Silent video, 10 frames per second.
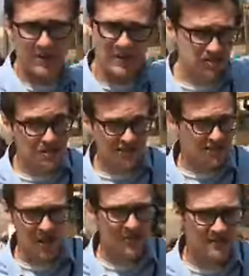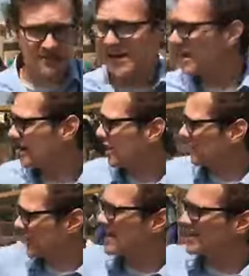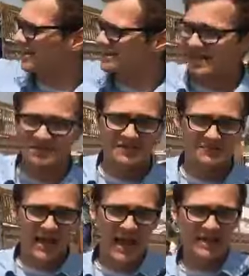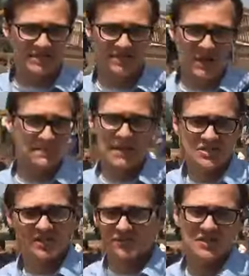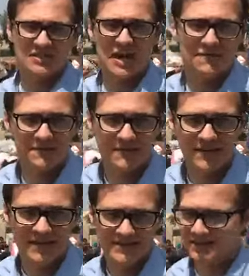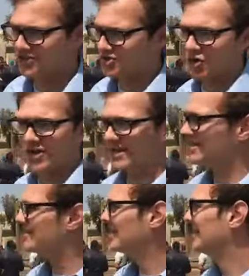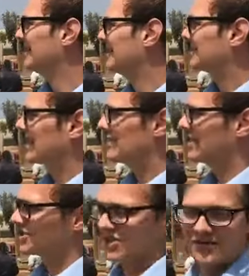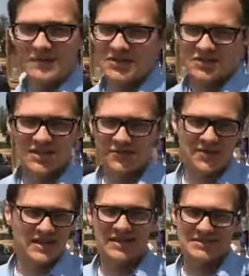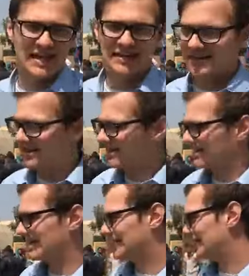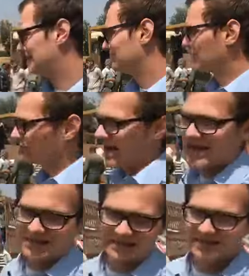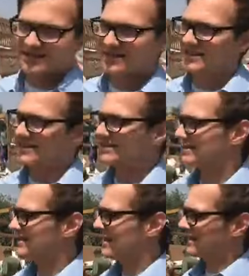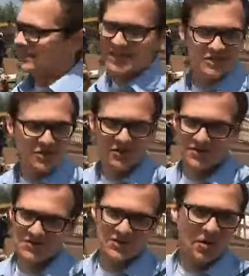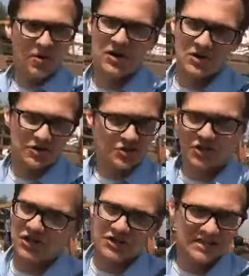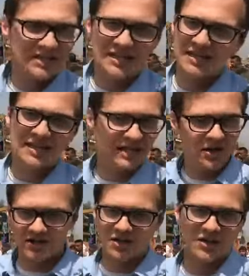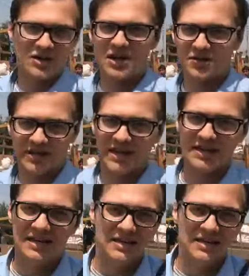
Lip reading: That's just all that's there. Over here, it's actually bags of a bunch of different stuff. It's an assorted kind of mixture of a bunch of different things like rice, lentils, oil, sugar, tea, and on and on and on, okay?